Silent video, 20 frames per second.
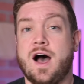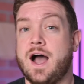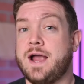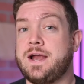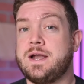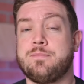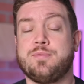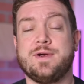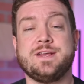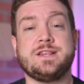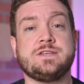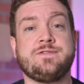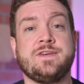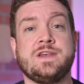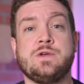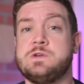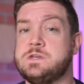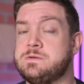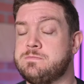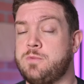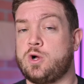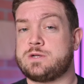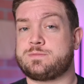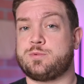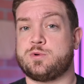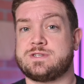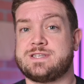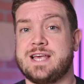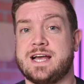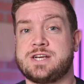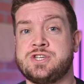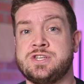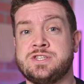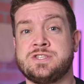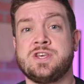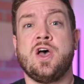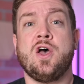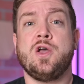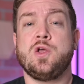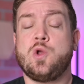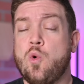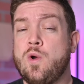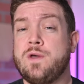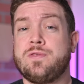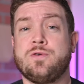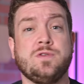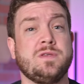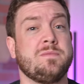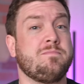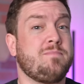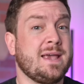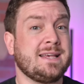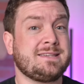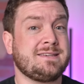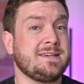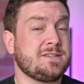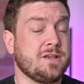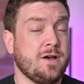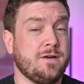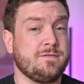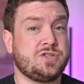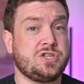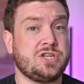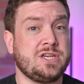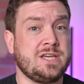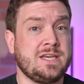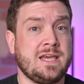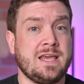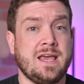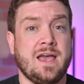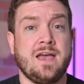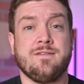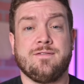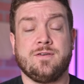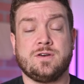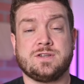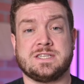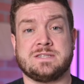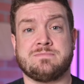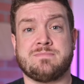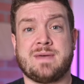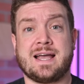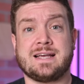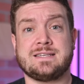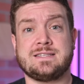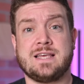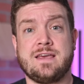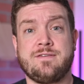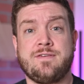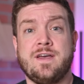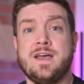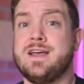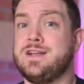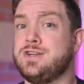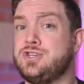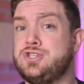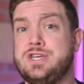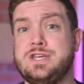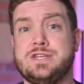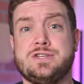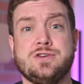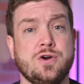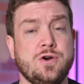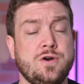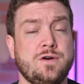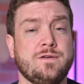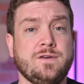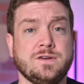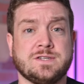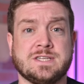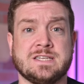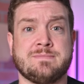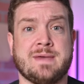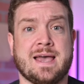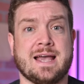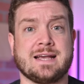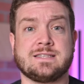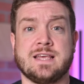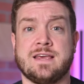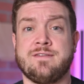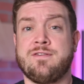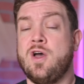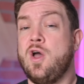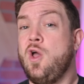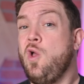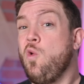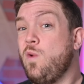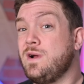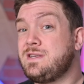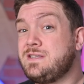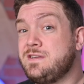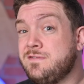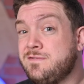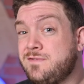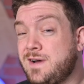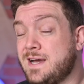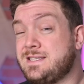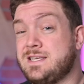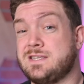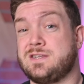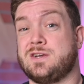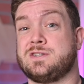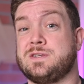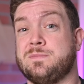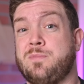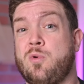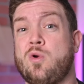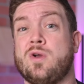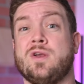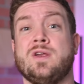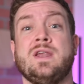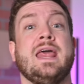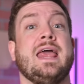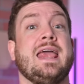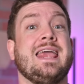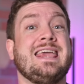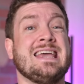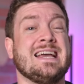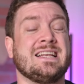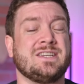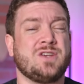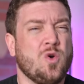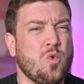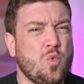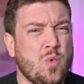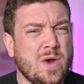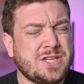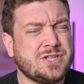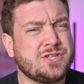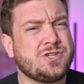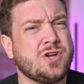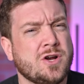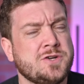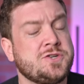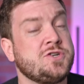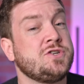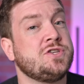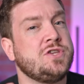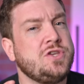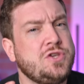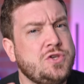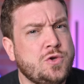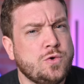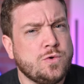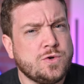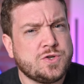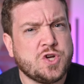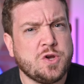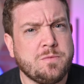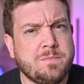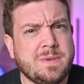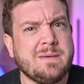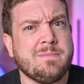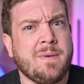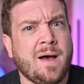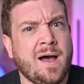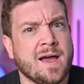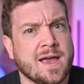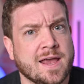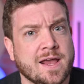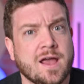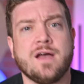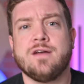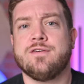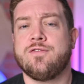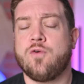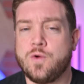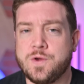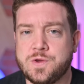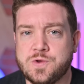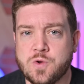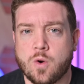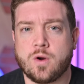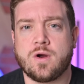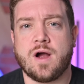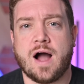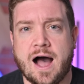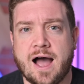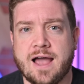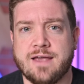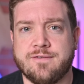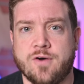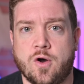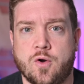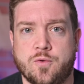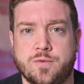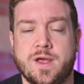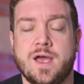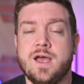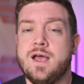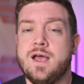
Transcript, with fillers: I'm going to break this video into multiple sections, going through the basics of Qi versus MagSafe, Qi 2 versus MagSafe, what devices are supported, and which chargers you should be buying for your iPhone.